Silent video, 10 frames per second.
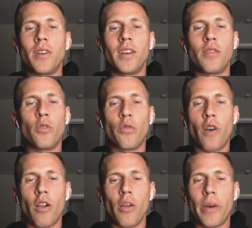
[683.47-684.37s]
and if you
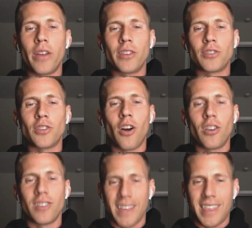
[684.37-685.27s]
fall upon the
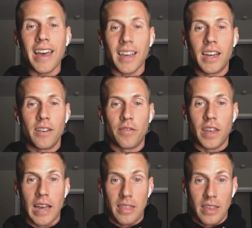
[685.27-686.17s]
star, like that kind of
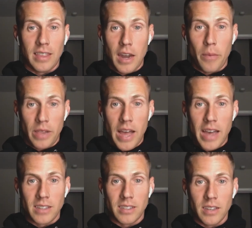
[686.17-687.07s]
thing. I think that
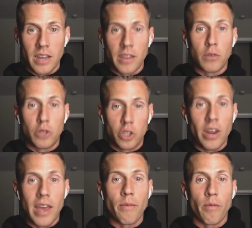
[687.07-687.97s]
applies. I think you
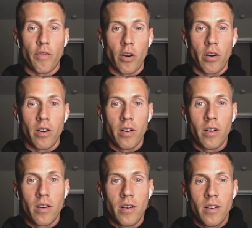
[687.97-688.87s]
should aim for,
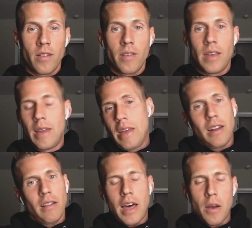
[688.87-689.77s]
and
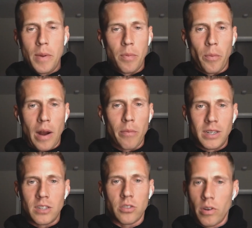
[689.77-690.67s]
a lot of people
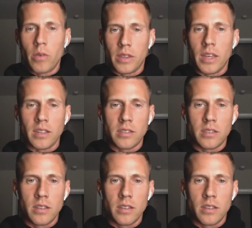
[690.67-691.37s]
probably disagree with this.